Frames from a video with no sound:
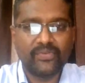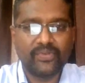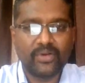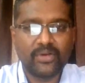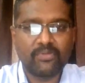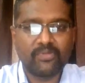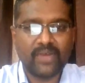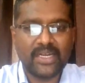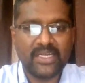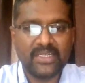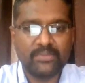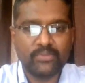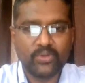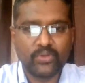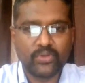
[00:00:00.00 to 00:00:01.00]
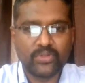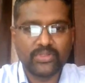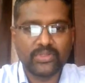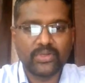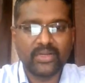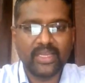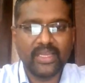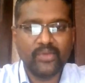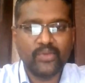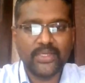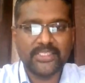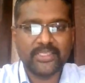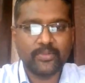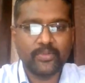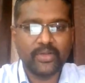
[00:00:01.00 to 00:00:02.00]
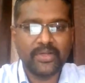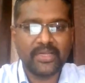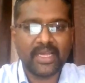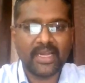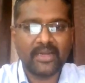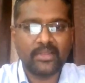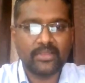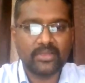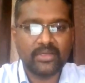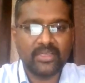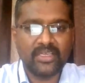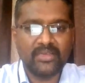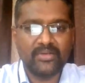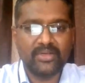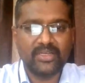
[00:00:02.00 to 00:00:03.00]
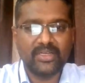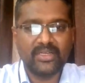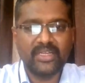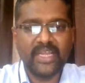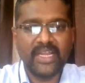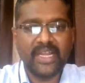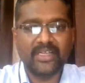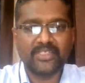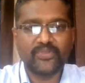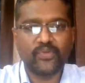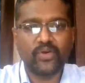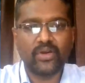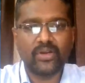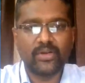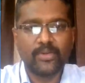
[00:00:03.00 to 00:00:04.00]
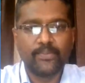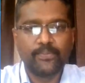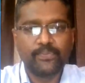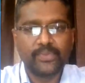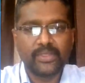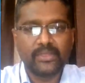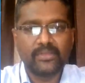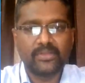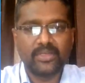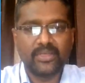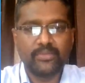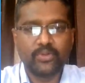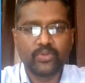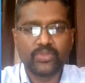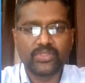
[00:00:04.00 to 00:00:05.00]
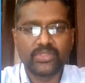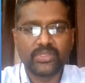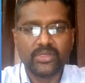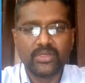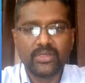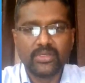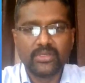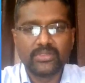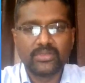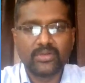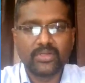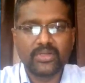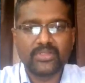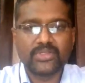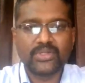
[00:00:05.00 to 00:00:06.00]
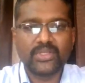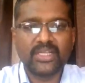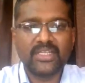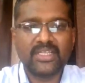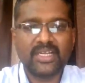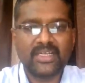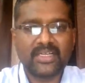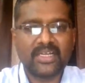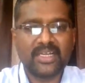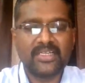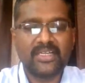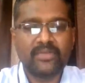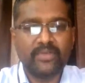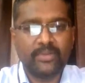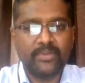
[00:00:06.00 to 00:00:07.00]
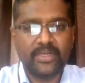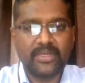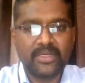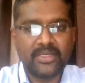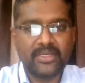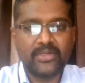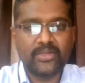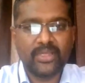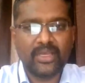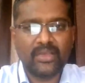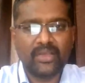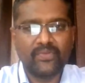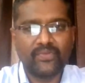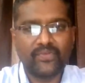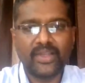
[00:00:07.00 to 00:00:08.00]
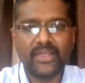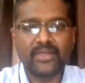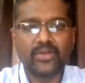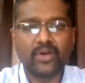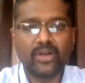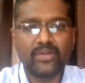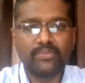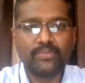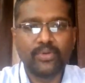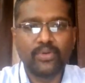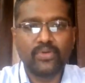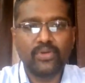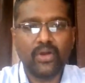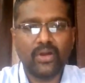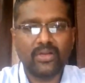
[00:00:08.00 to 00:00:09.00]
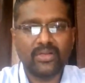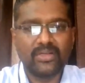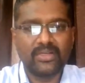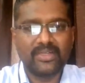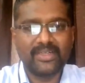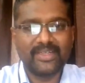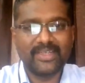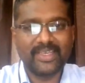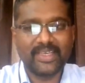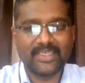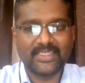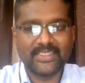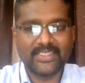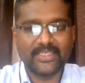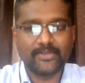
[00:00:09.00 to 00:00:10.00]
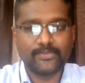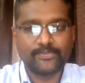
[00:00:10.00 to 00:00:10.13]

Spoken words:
for one book. So likewise, I'm going to add three data for three books. So that content will be written into the file called book.txt.